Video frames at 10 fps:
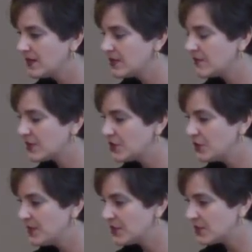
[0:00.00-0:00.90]
So you've got
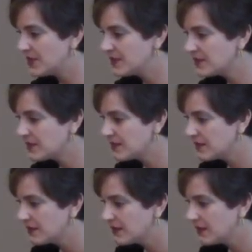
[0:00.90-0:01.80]
two
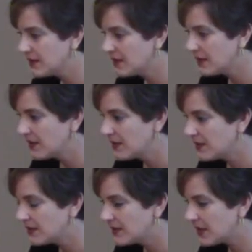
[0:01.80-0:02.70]
measurements
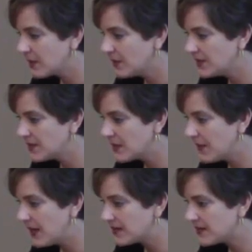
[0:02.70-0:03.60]
that go into
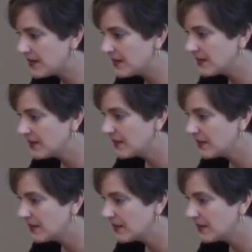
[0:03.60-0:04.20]
capacity.